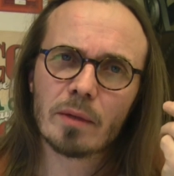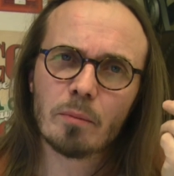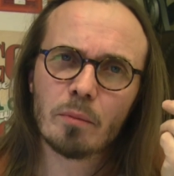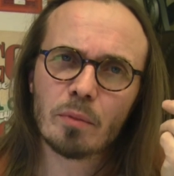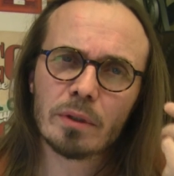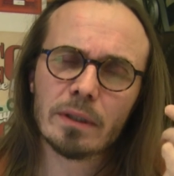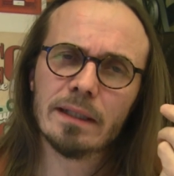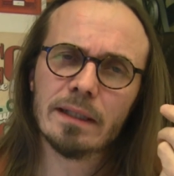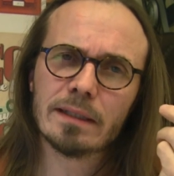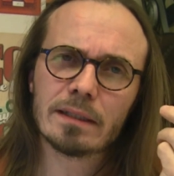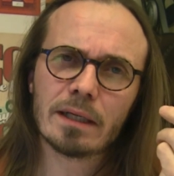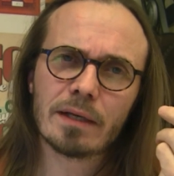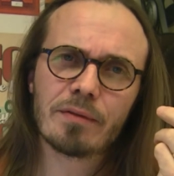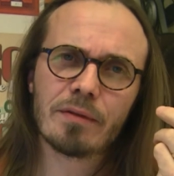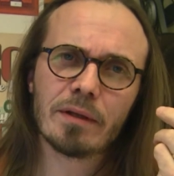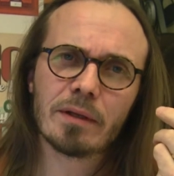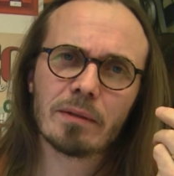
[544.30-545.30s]
brilliant, I
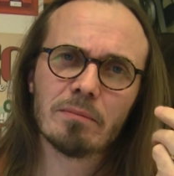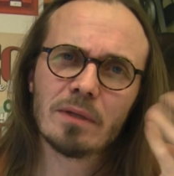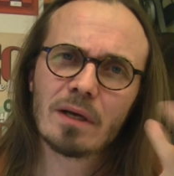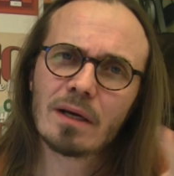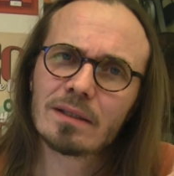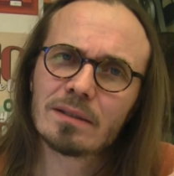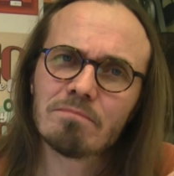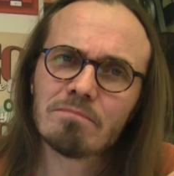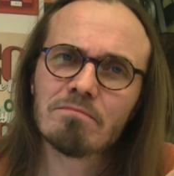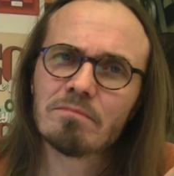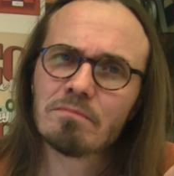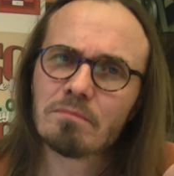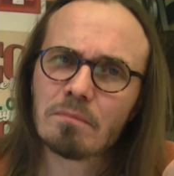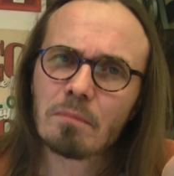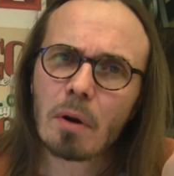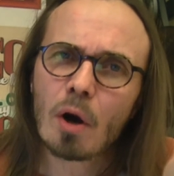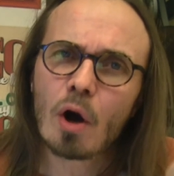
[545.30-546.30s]
think. Not
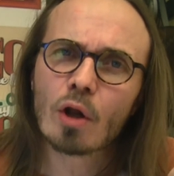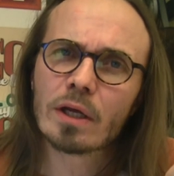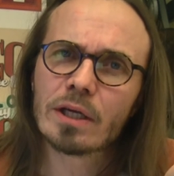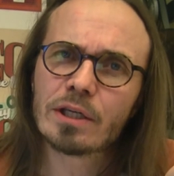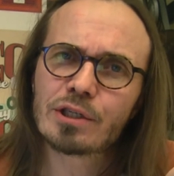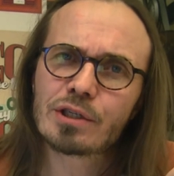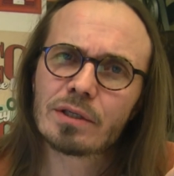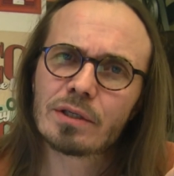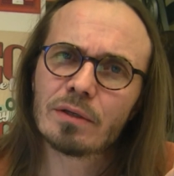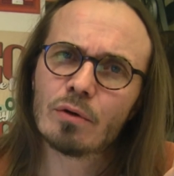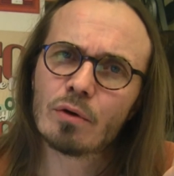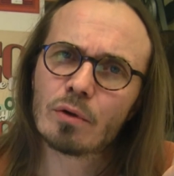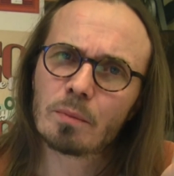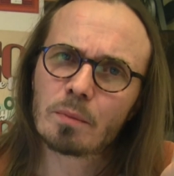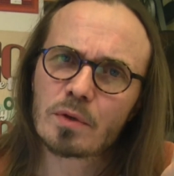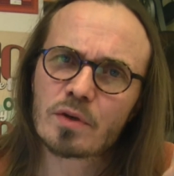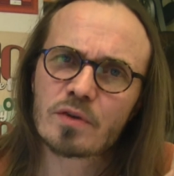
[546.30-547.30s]
polished or
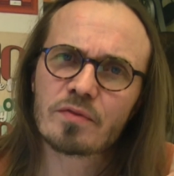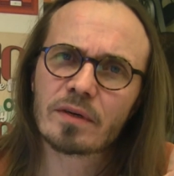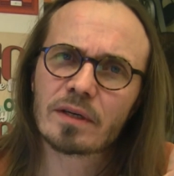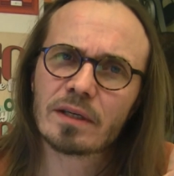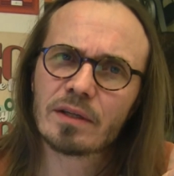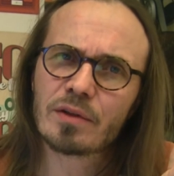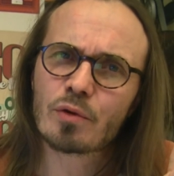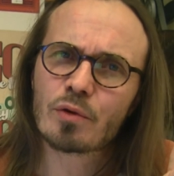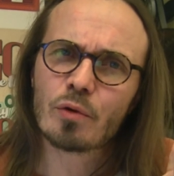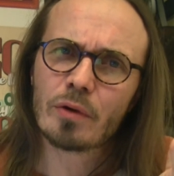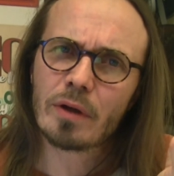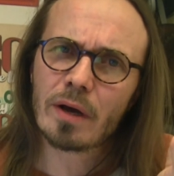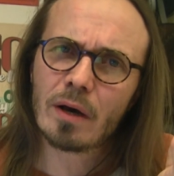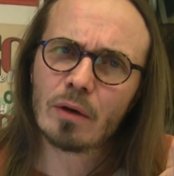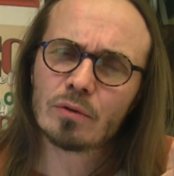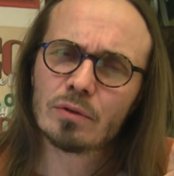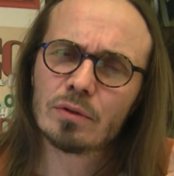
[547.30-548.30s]
perfectly thought
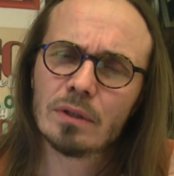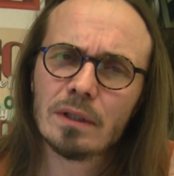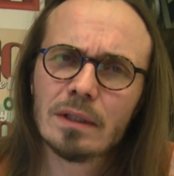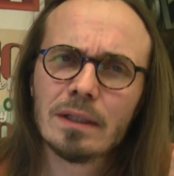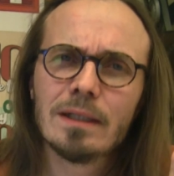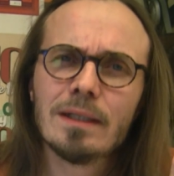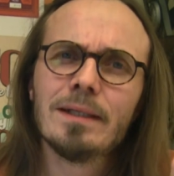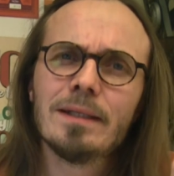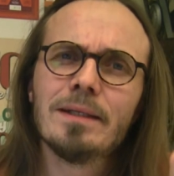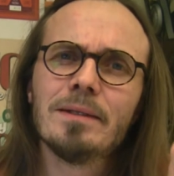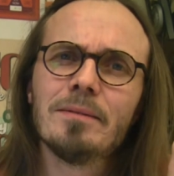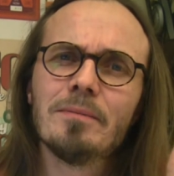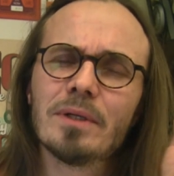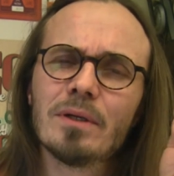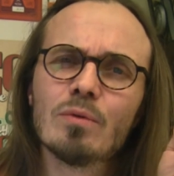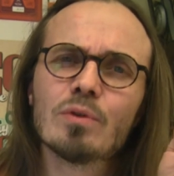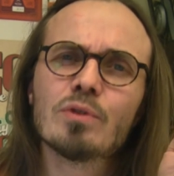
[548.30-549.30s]
out,
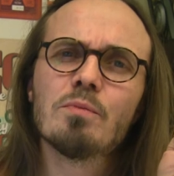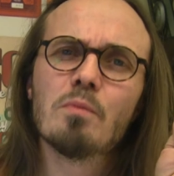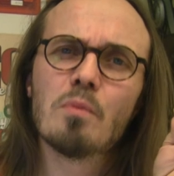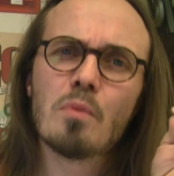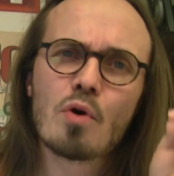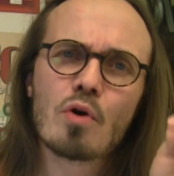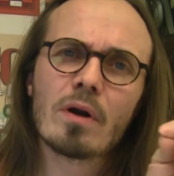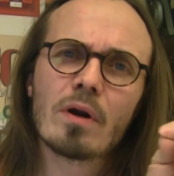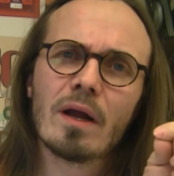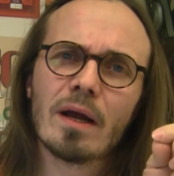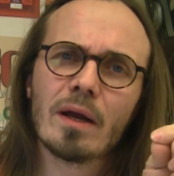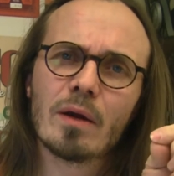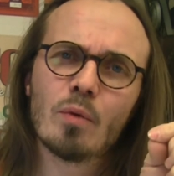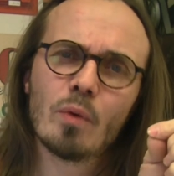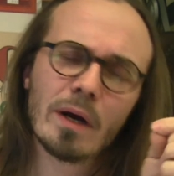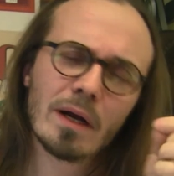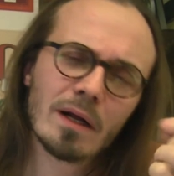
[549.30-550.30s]
but it was more
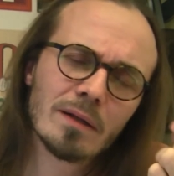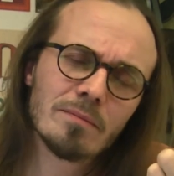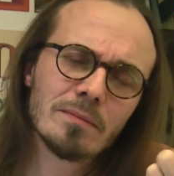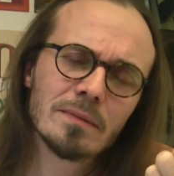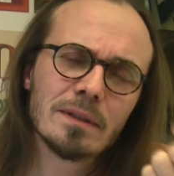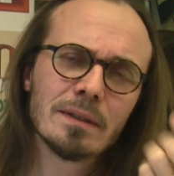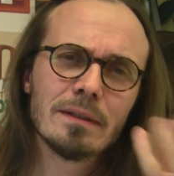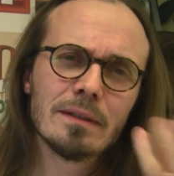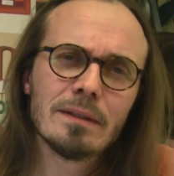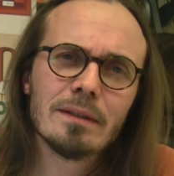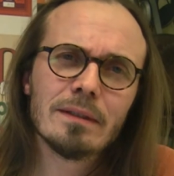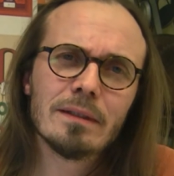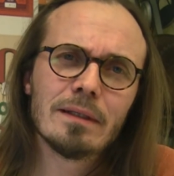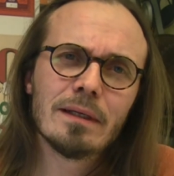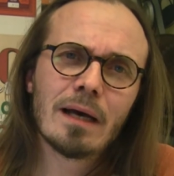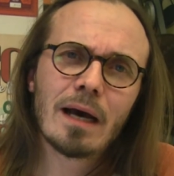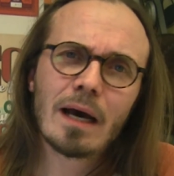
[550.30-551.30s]
like, well,
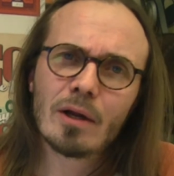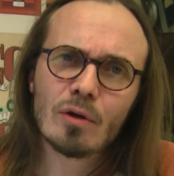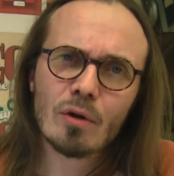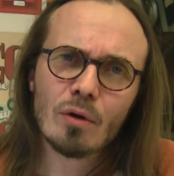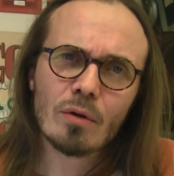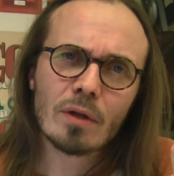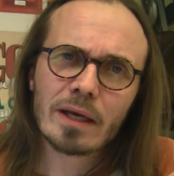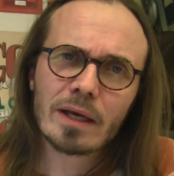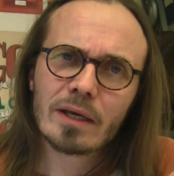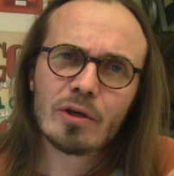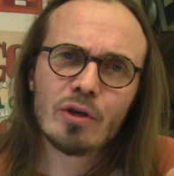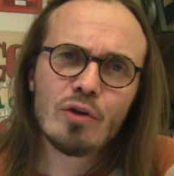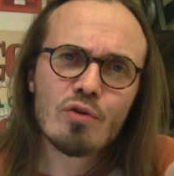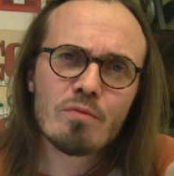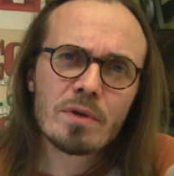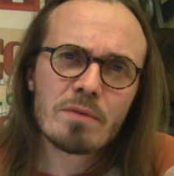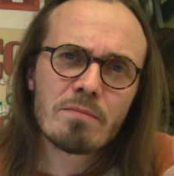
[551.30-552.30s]
I don't know, like a
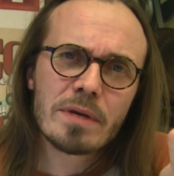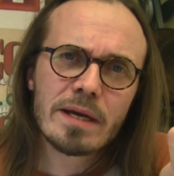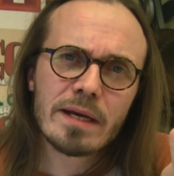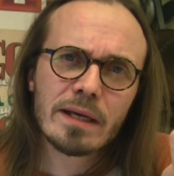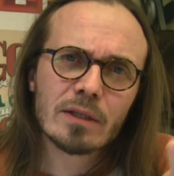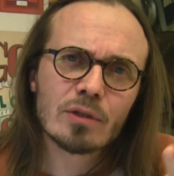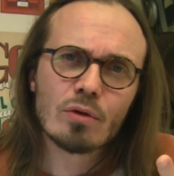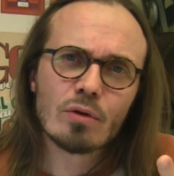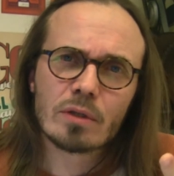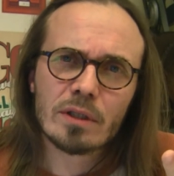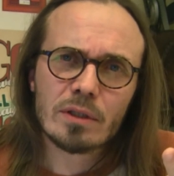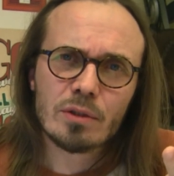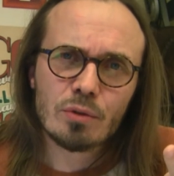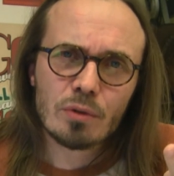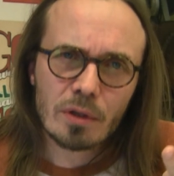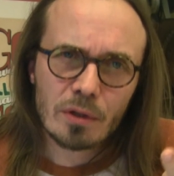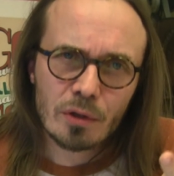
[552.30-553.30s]
human being talking
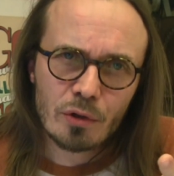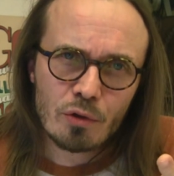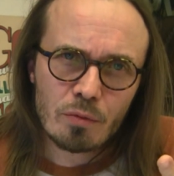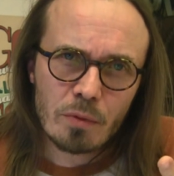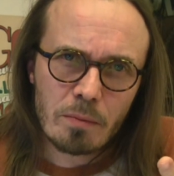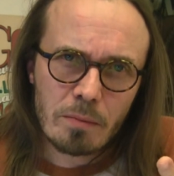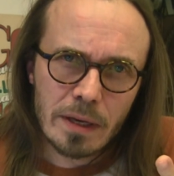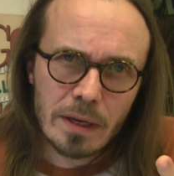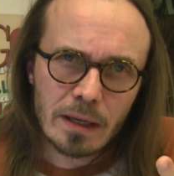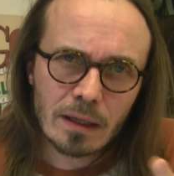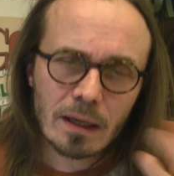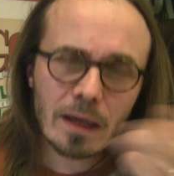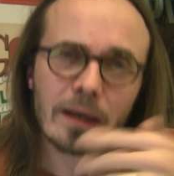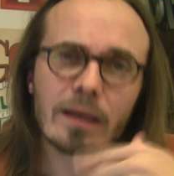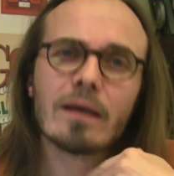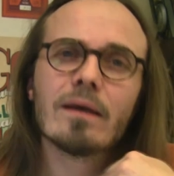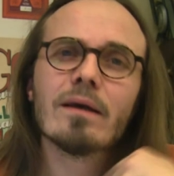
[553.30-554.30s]
to another human being,
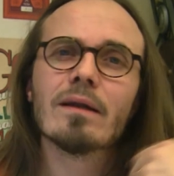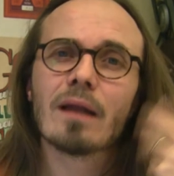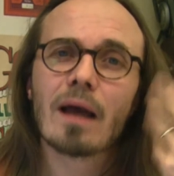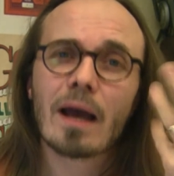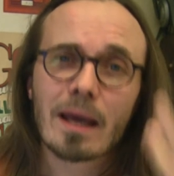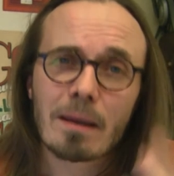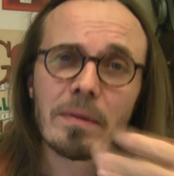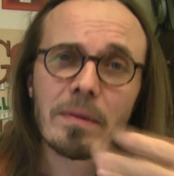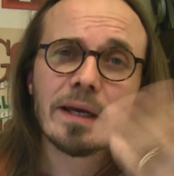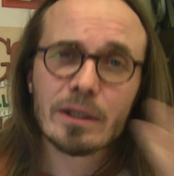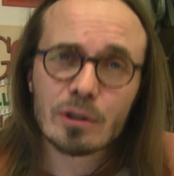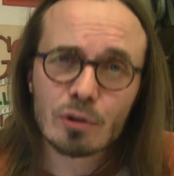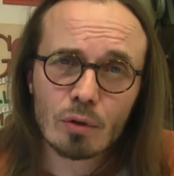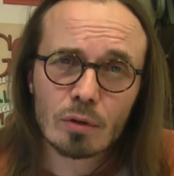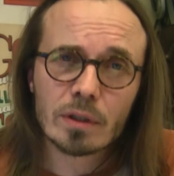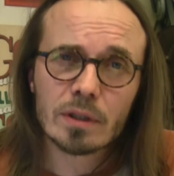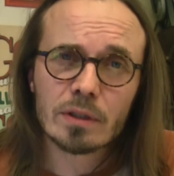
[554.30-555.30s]
like me
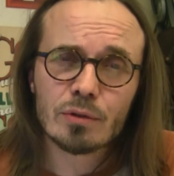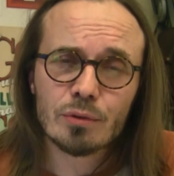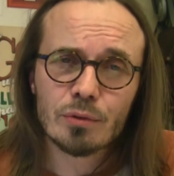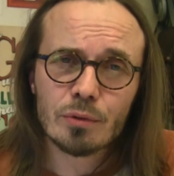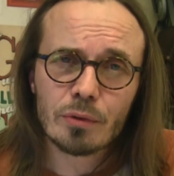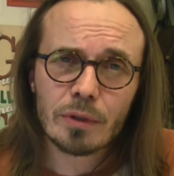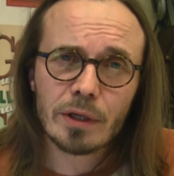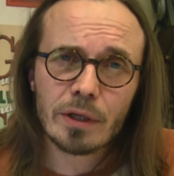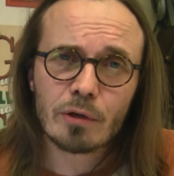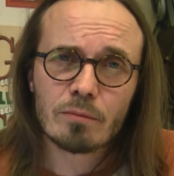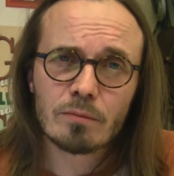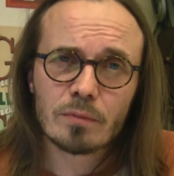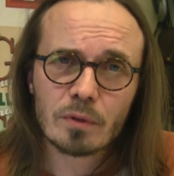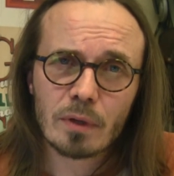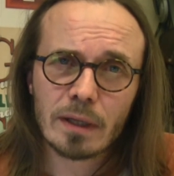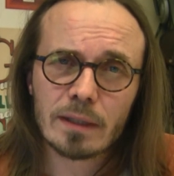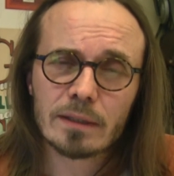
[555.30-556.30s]
talking to you here,
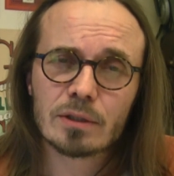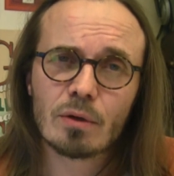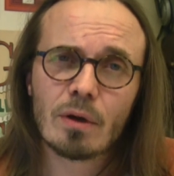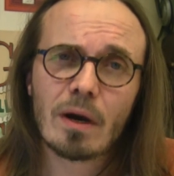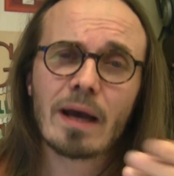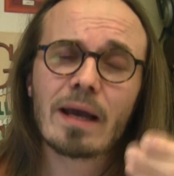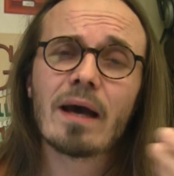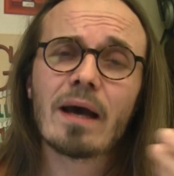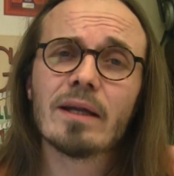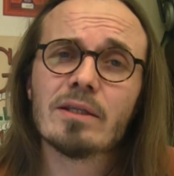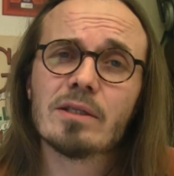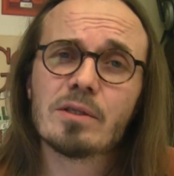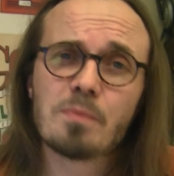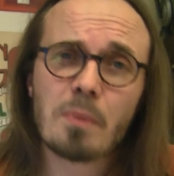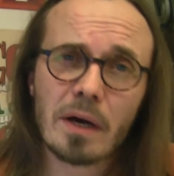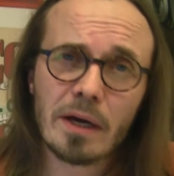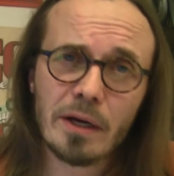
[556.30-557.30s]
right? So I got
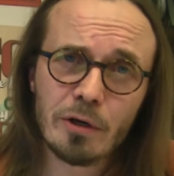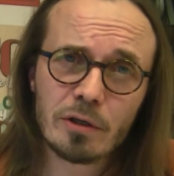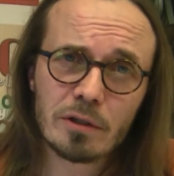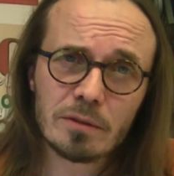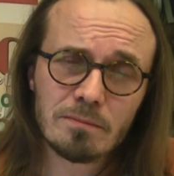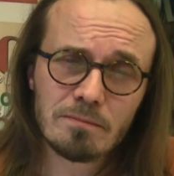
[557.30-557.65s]
inspired